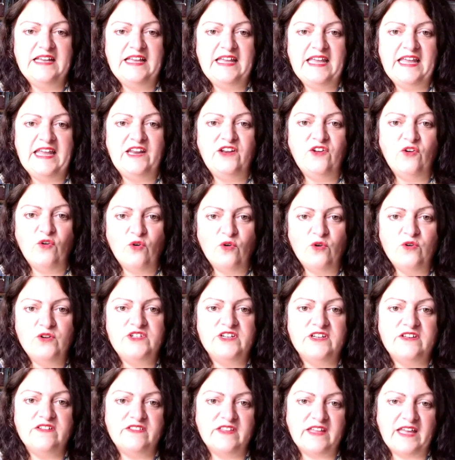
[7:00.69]
in
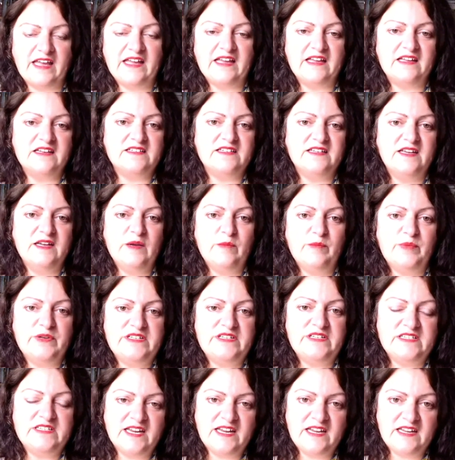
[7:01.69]
order that,
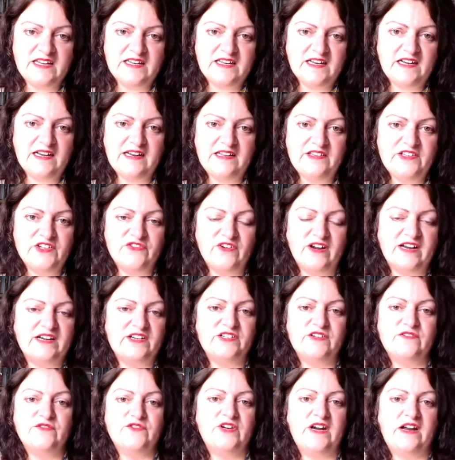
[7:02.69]
particularly in the
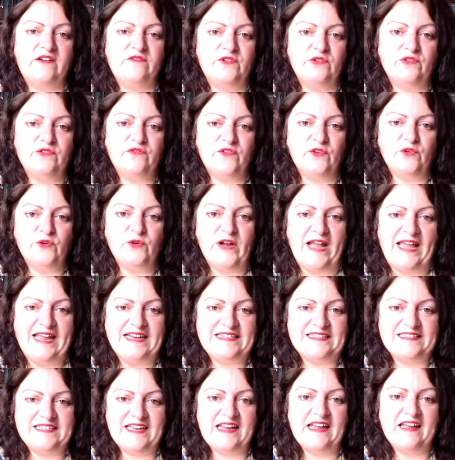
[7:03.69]
direction of travel for
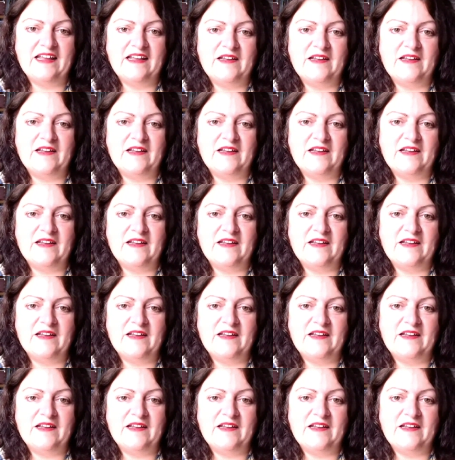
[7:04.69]
EdTech,